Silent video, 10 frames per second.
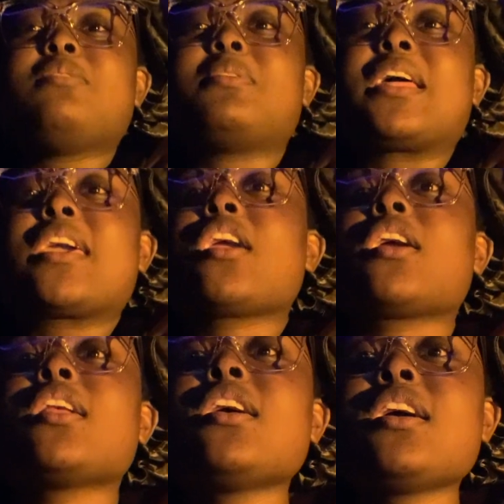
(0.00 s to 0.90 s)
But, like,
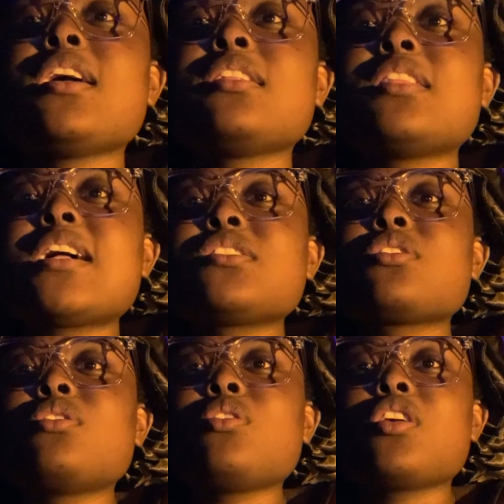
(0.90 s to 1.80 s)
Karen, that's the
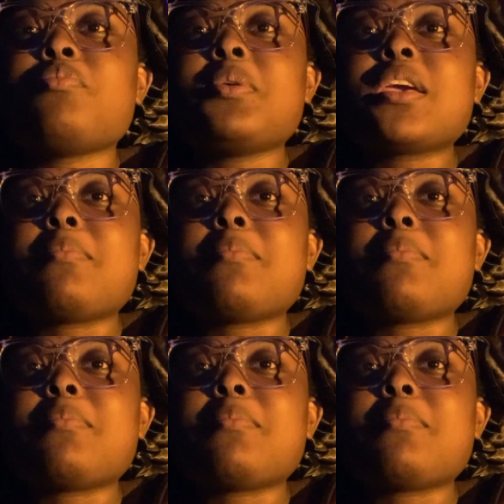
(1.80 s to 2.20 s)
glory of being